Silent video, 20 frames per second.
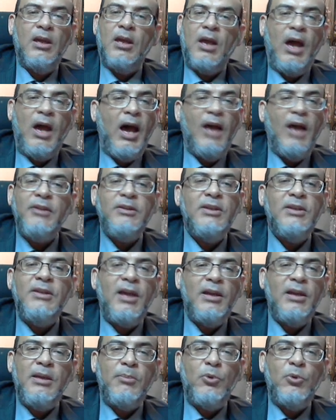
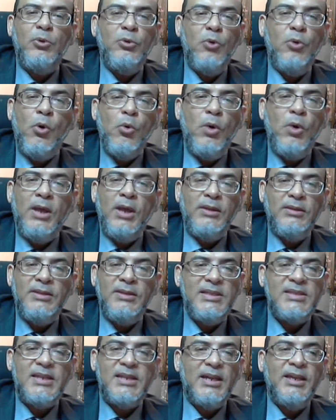undeniable, no one
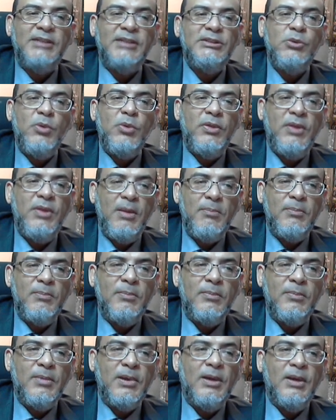disagree with them,
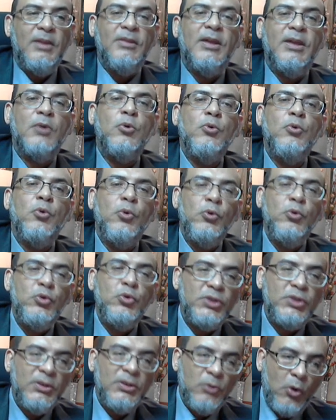the
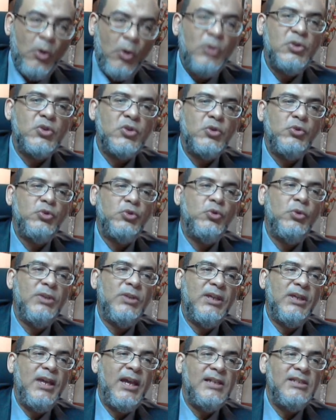conclusion also should
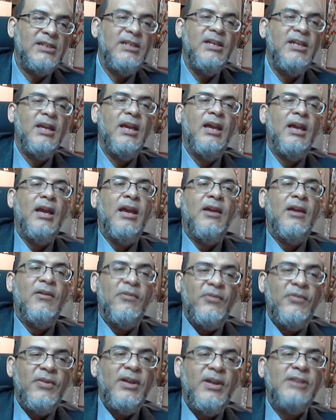carry
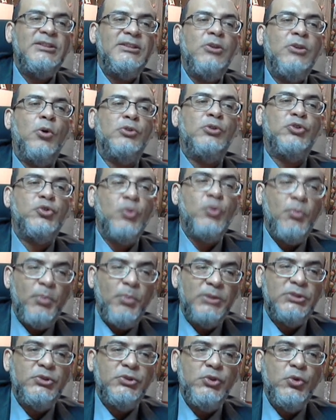very or should
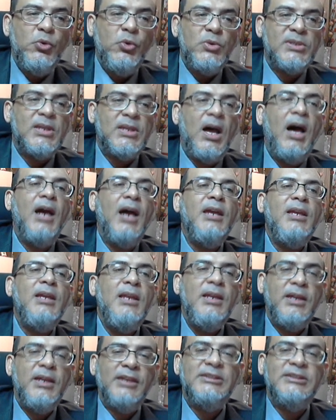produce highly
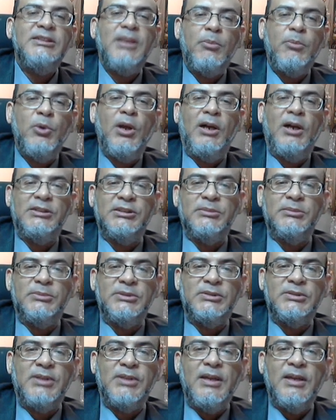credible argument.
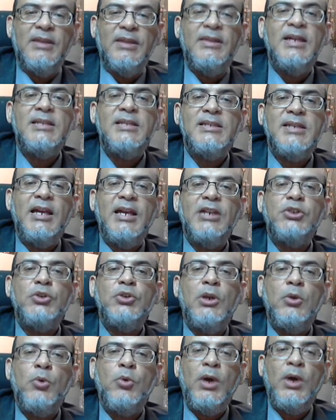That's
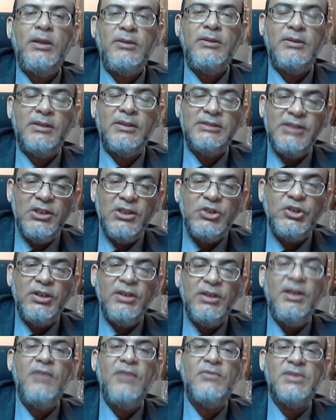actually what religion
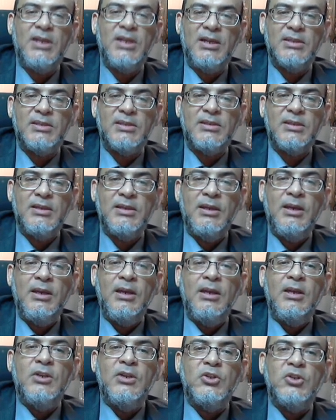gives us.
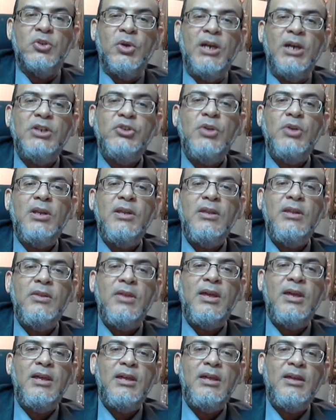So actually
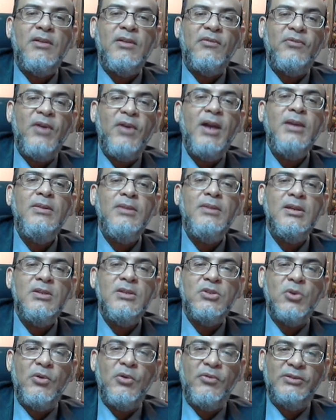the findings
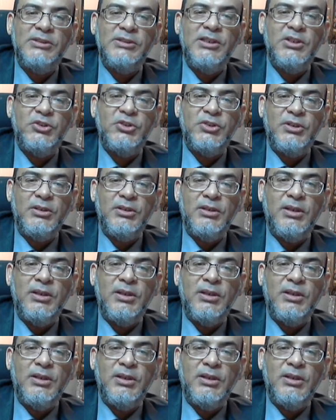of religion